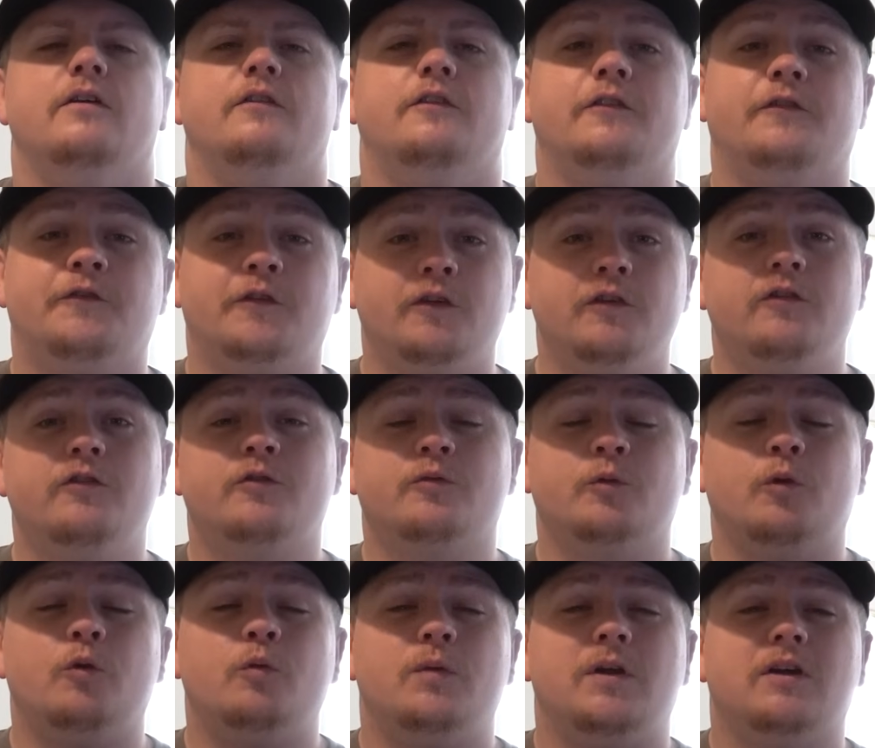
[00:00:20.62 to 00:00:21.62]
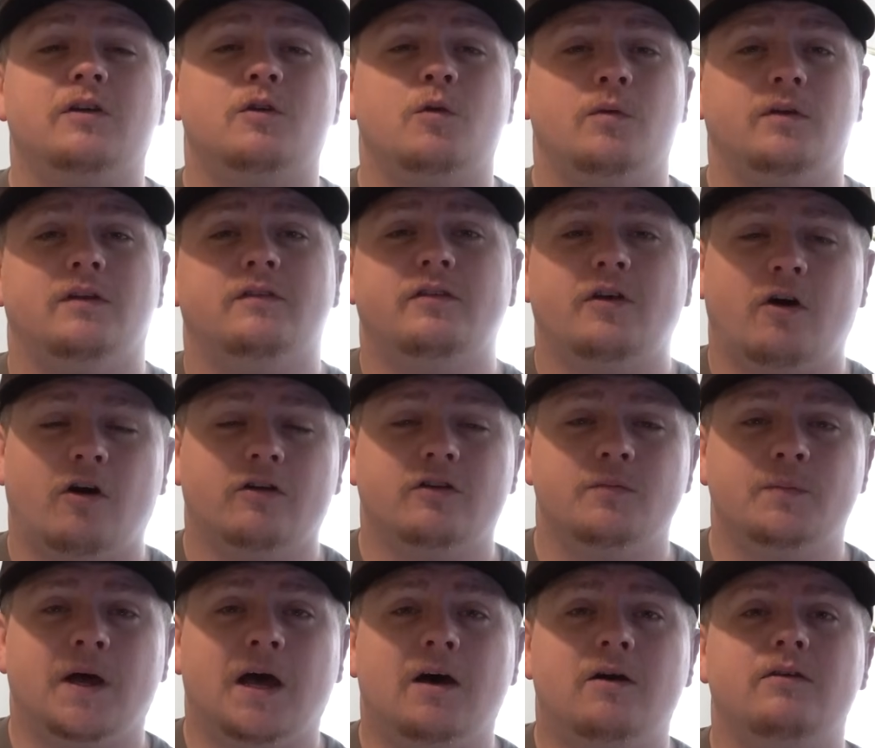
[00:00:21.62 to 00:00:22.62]
The first rule we are going to talk
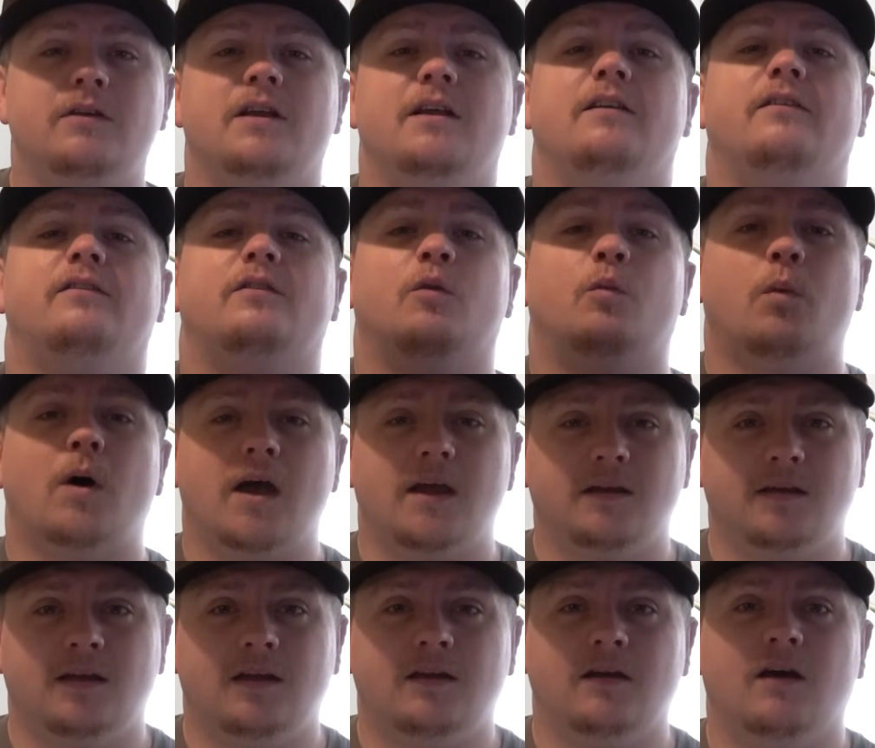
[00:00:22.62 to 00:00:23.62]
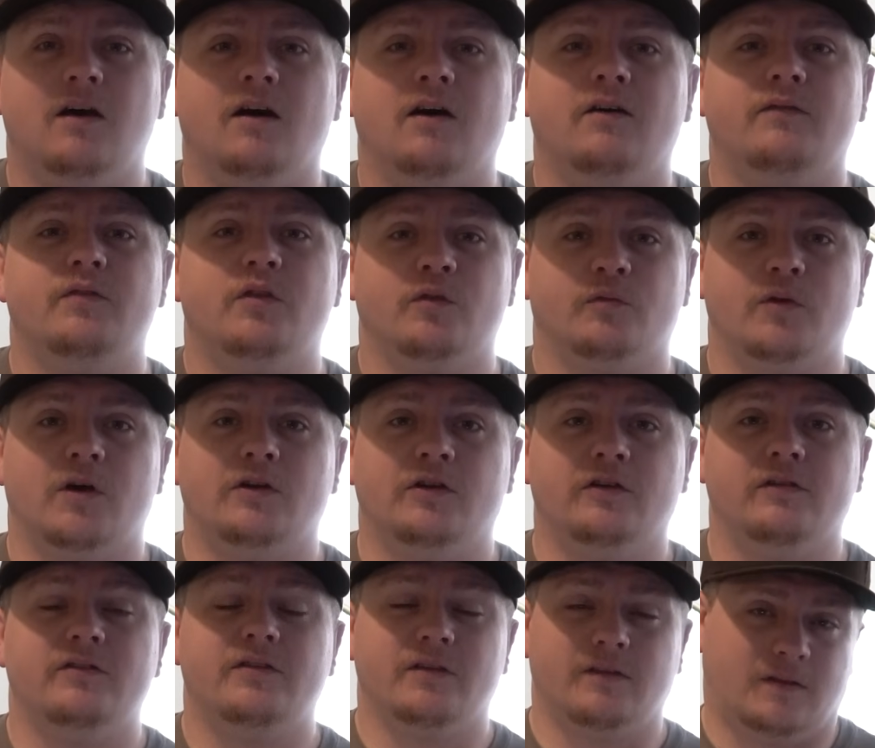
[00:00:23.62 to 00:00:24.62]
about is the widening of the
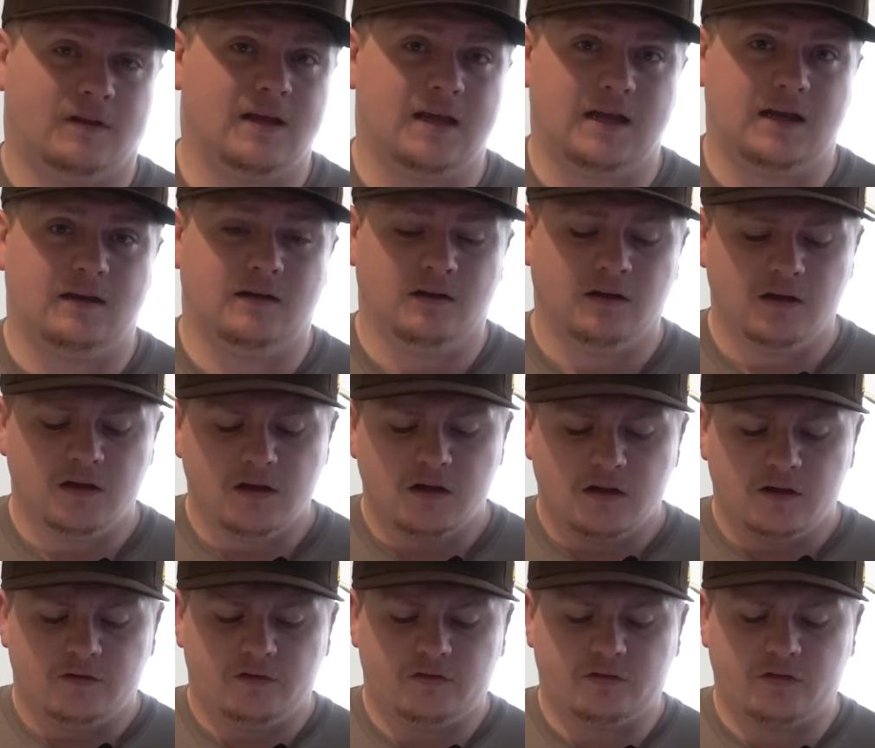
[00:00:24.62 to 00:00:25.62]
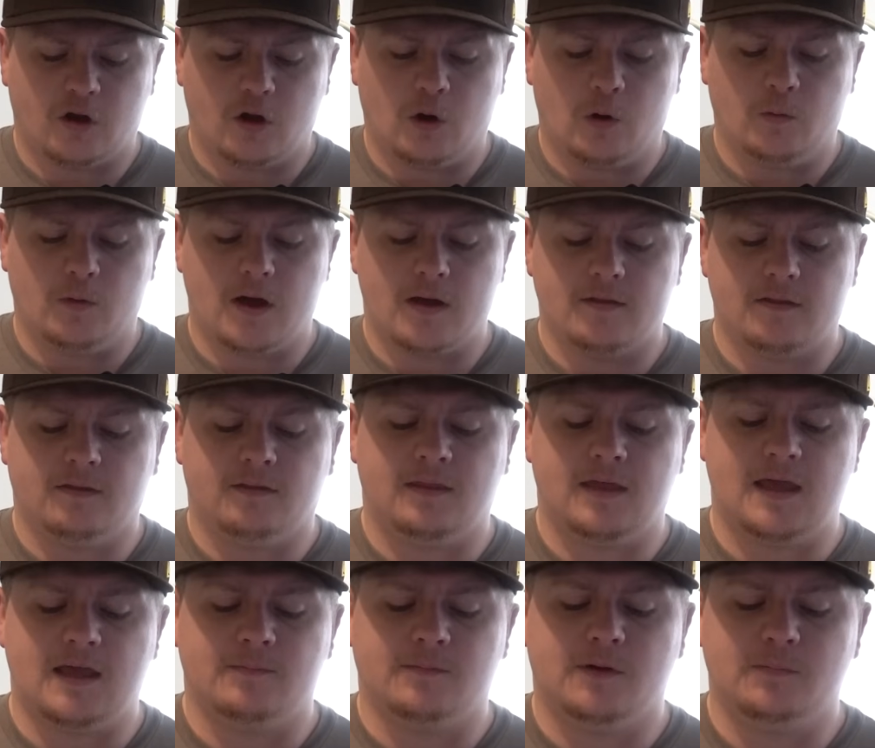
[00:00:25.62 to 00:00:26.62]
runner's lane. So the
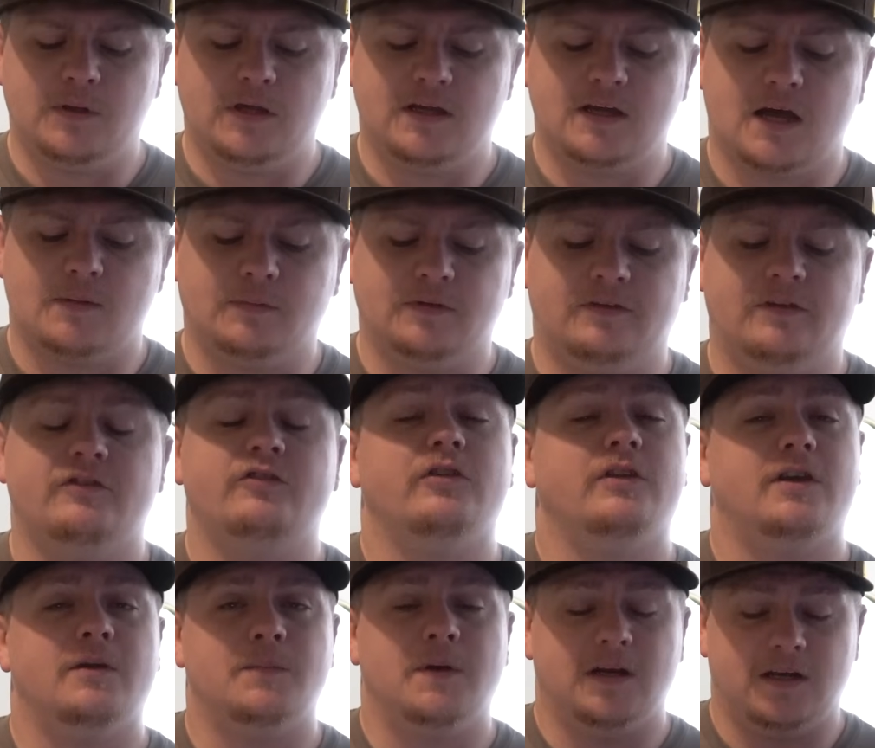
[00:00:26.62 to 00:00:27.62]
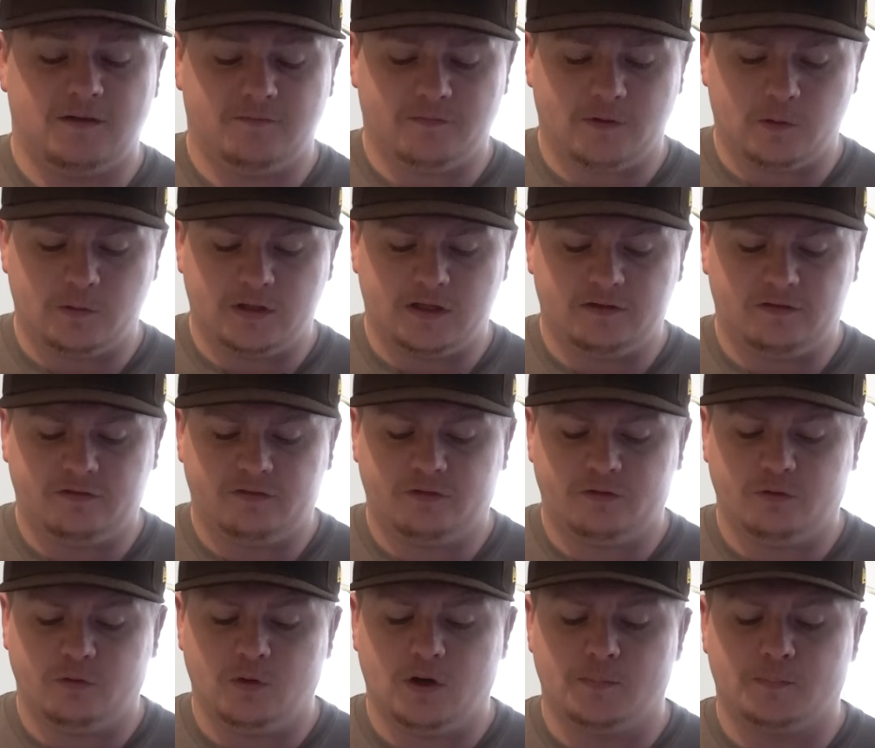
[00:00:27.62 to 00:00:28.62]
MLB competition committee voted
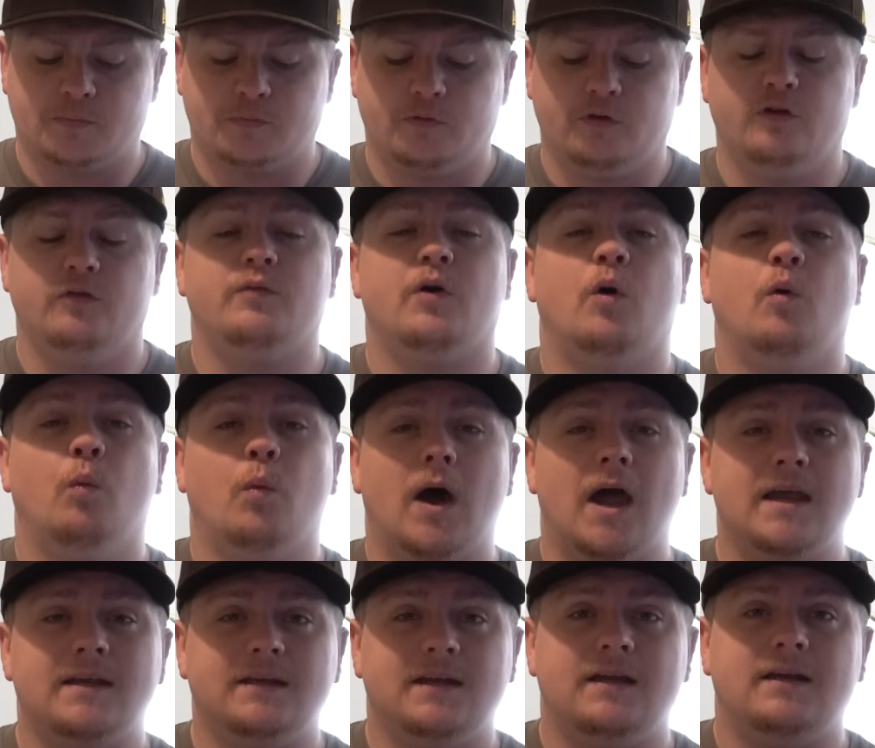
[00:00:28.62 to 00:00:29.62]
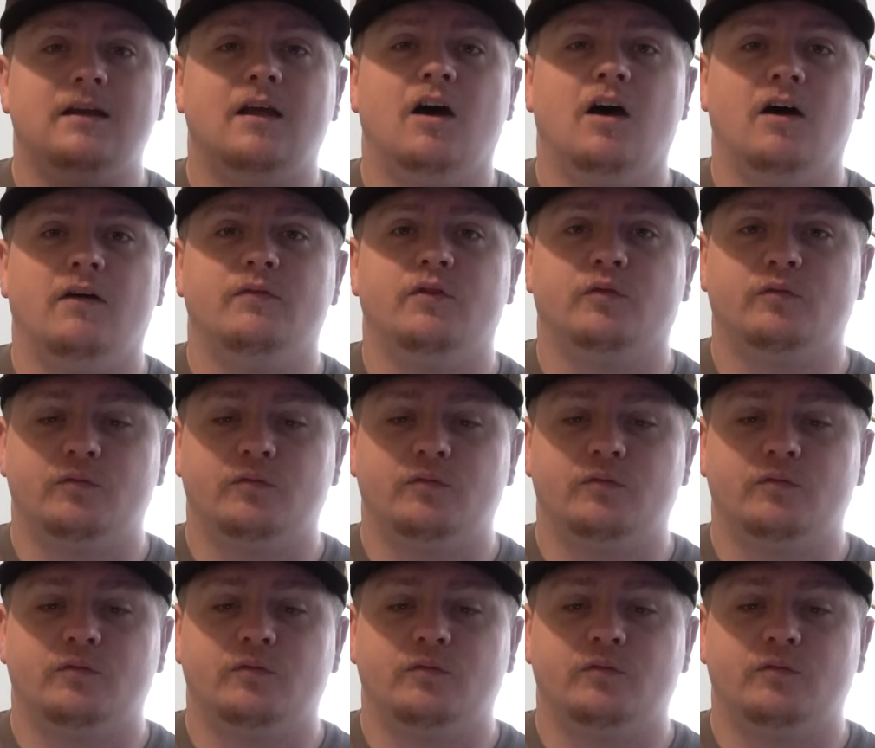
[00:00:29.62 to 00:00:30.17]
to approve a widening of